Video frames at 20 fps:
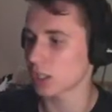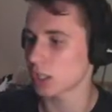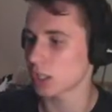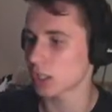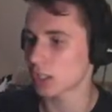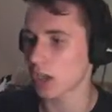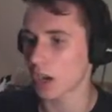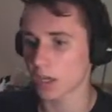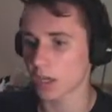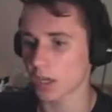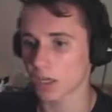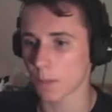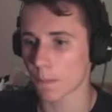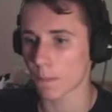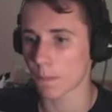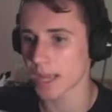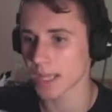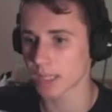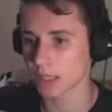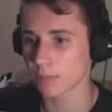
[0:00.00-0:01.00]
rate is just
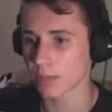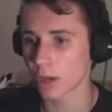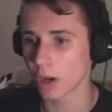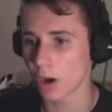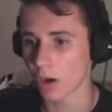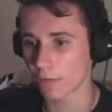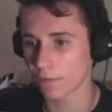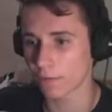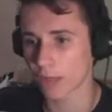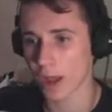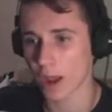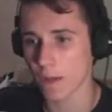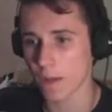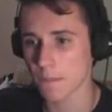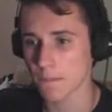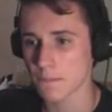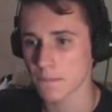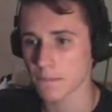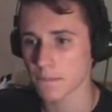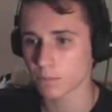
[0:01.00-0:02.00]
starting to piss me
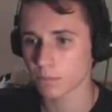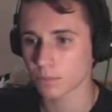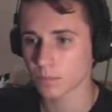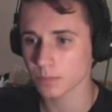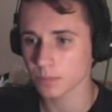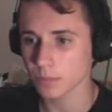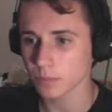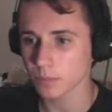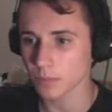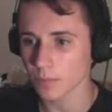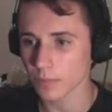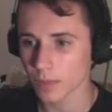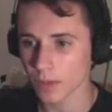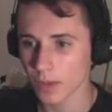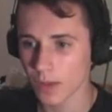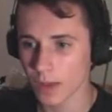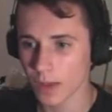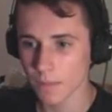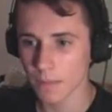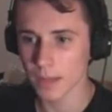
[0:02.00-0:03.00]
off now.
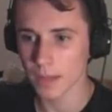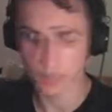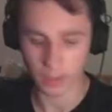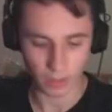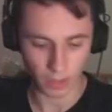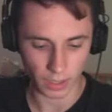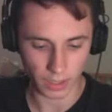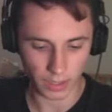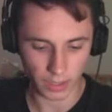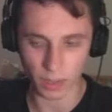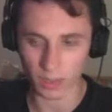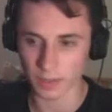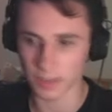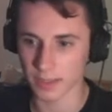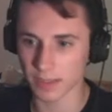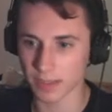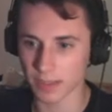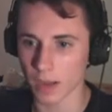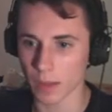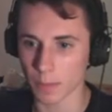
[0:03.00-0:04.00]
Meaning
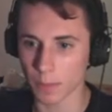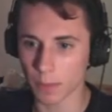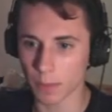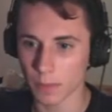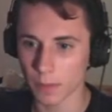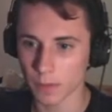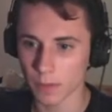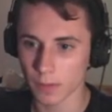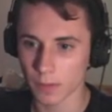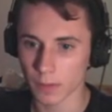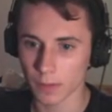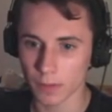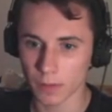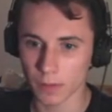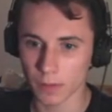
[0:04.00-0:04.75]
I can't snipe.